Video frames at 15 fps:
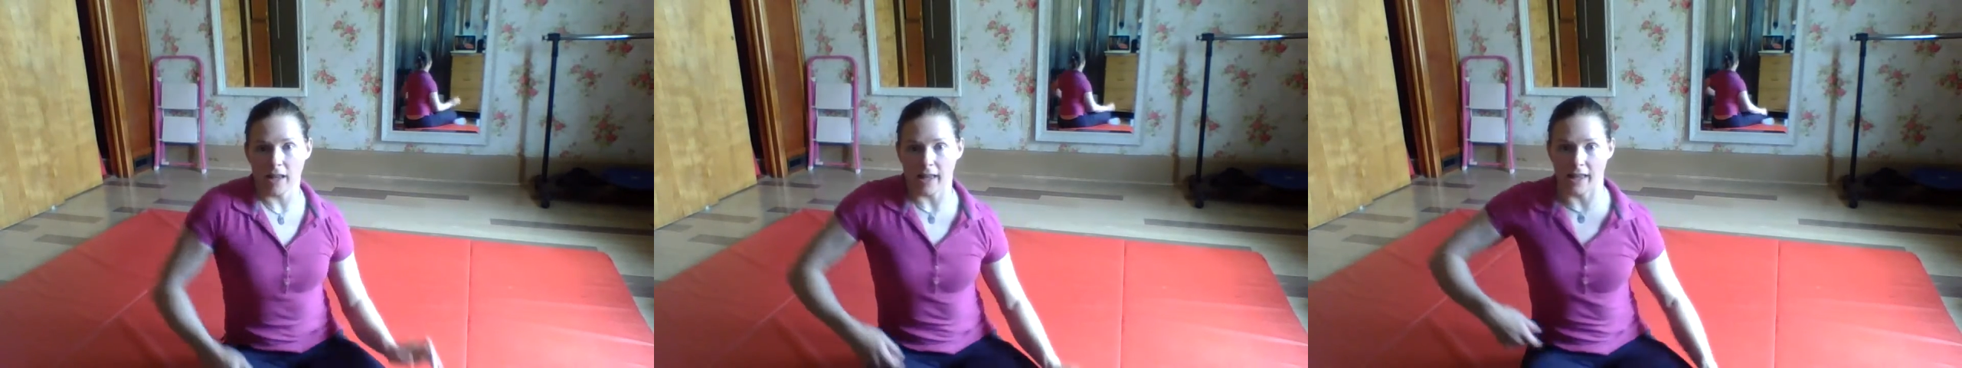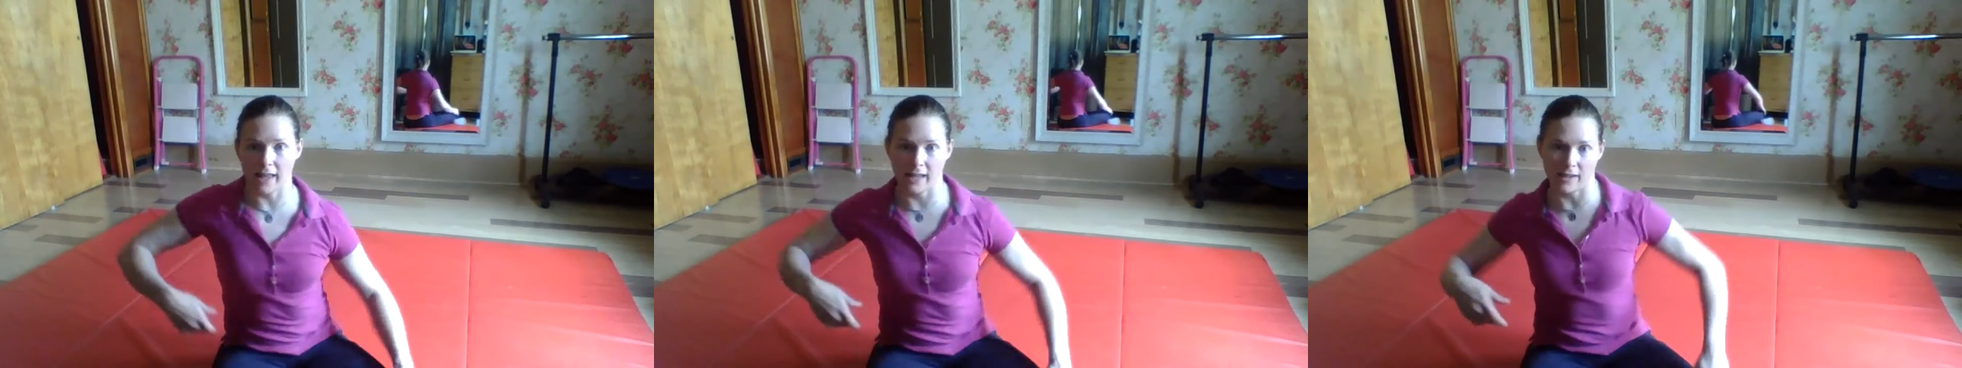
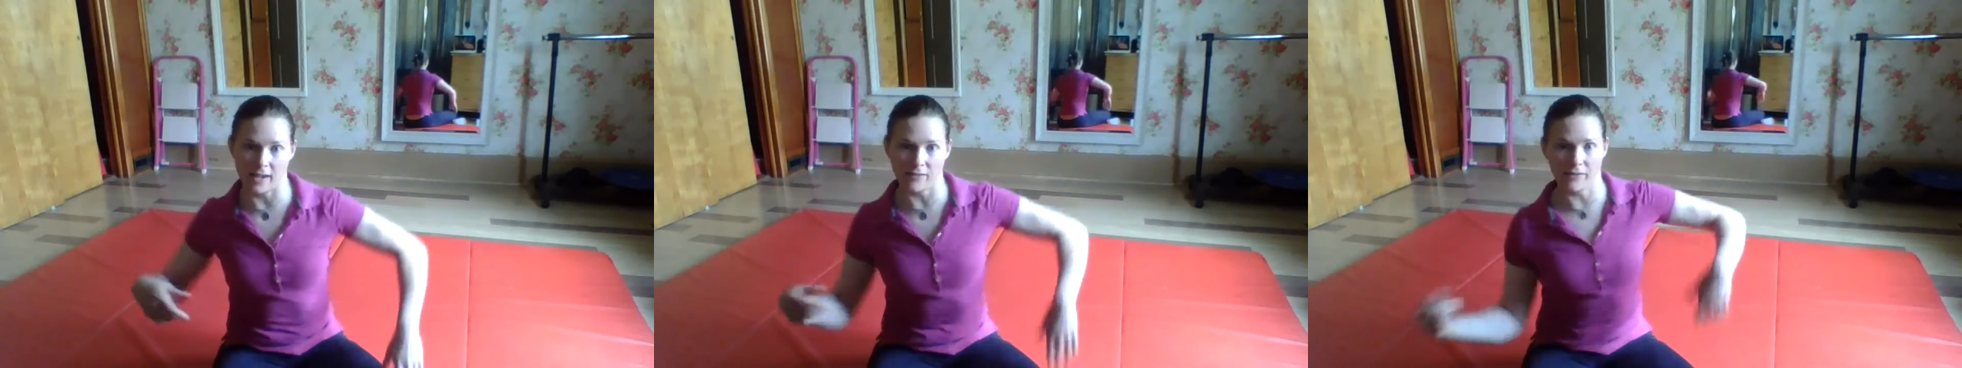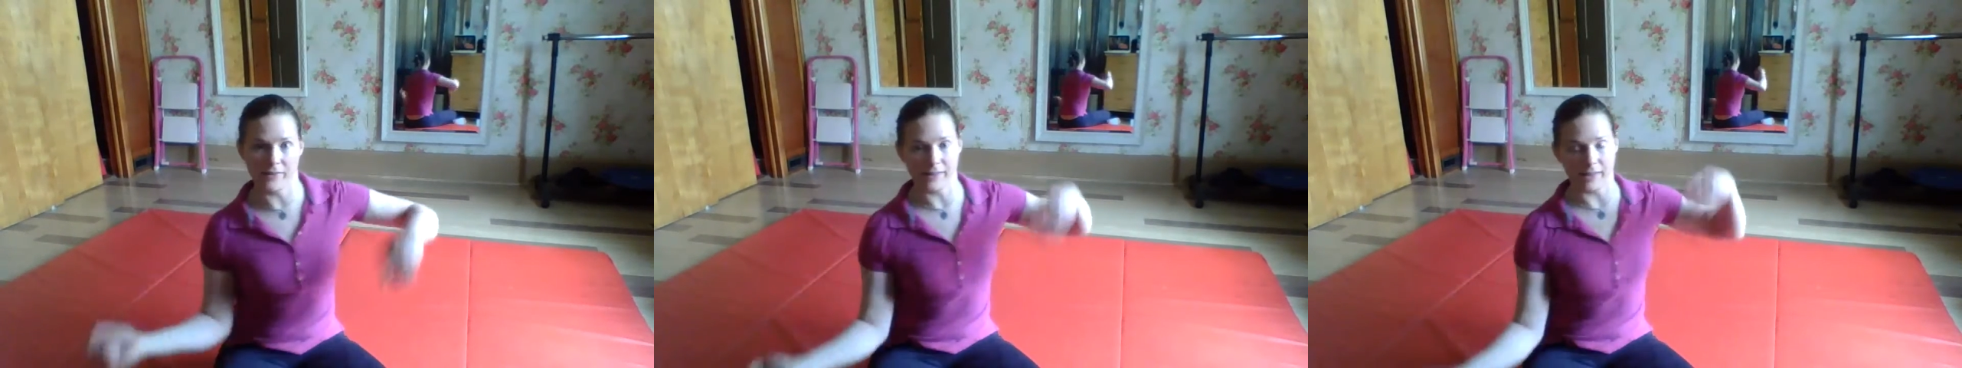and
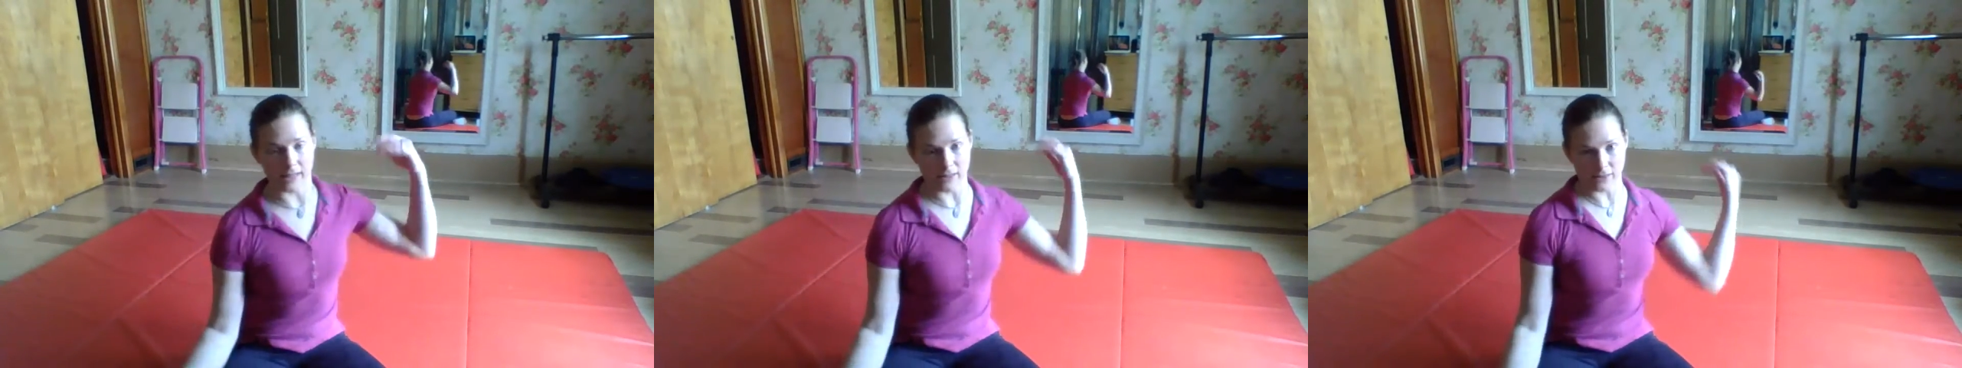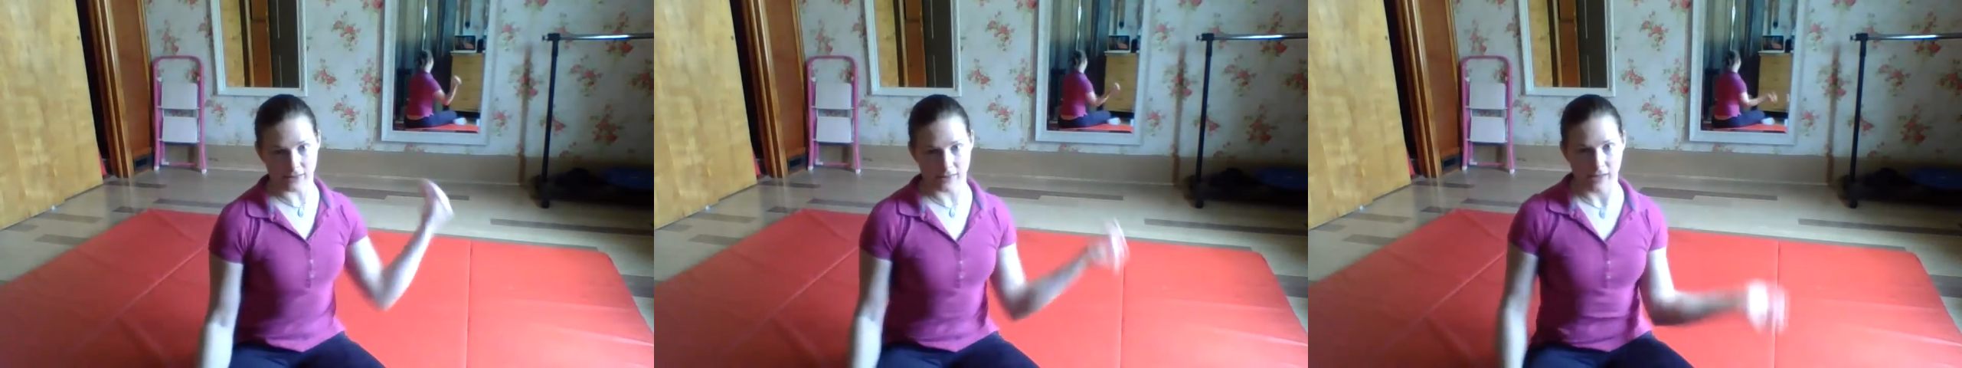everything
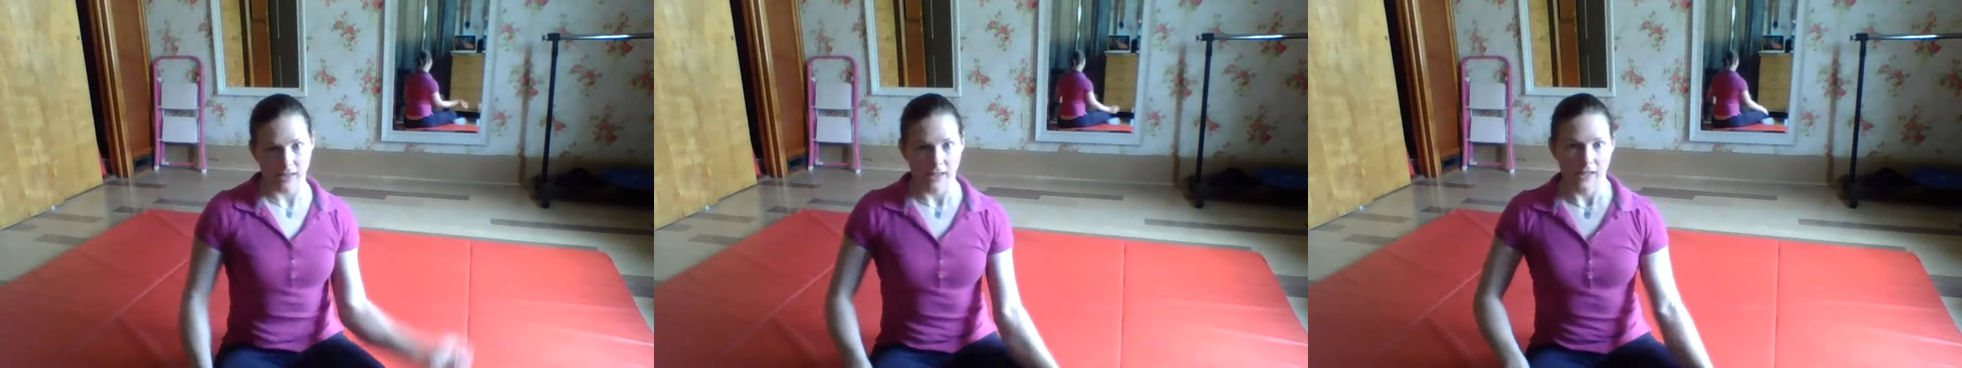else